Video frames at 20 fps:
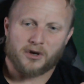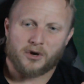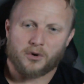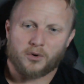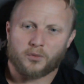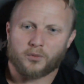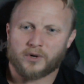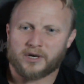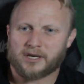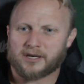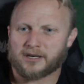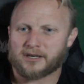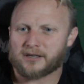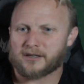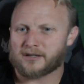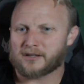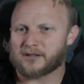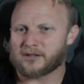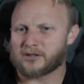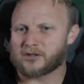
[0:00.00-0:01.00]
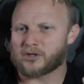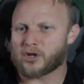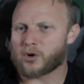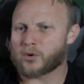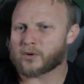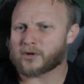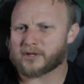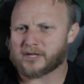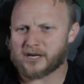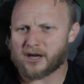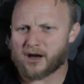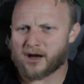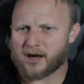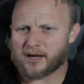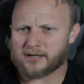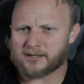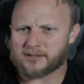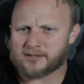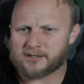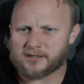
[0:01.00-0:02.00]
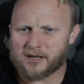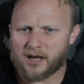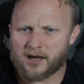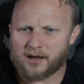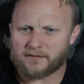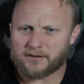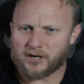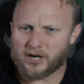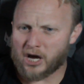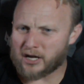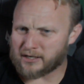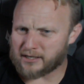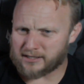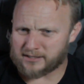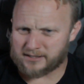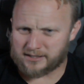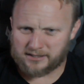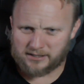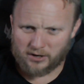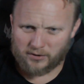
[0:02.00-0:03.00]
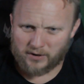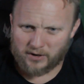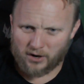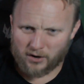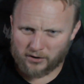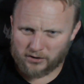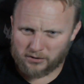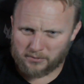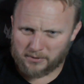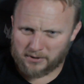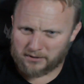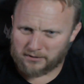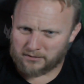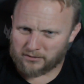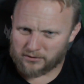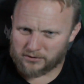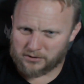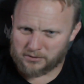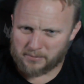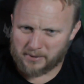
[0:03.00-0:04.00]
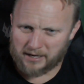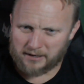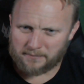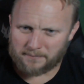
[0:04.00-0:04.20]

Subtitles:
we lower the odds of an unnecessary argument or debate.